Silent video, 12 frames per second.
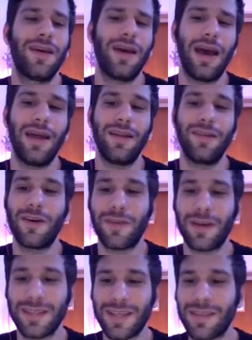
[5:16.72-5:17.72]
I don't know
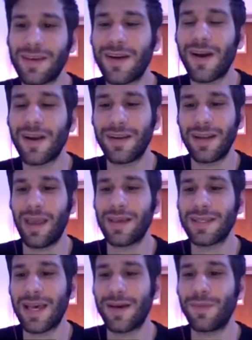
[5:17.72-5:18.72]
if I said the gardening
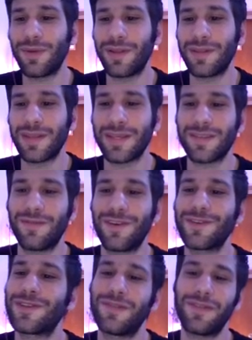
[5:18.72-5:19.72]
example in this
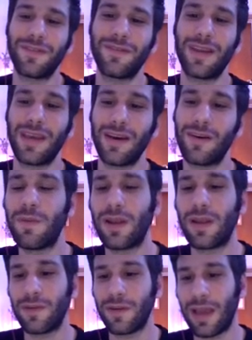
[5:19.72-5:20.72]
version of the video, but
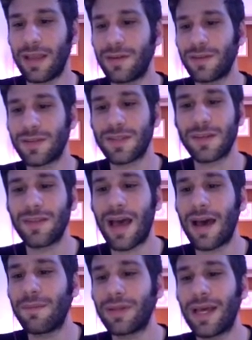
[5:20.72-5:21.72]
if you're still
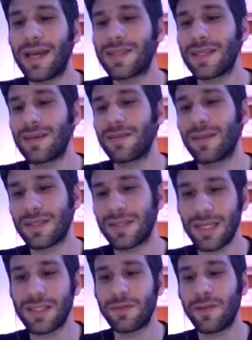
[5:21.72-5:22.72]
not planting the
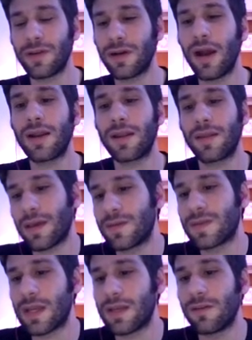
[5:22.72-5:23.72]
seeds for your garden that you
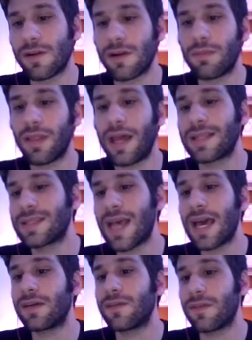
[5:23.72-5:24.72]
said you were going to plant
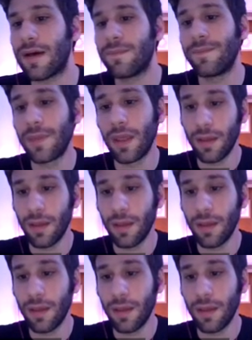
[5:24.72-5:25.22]
10 of them,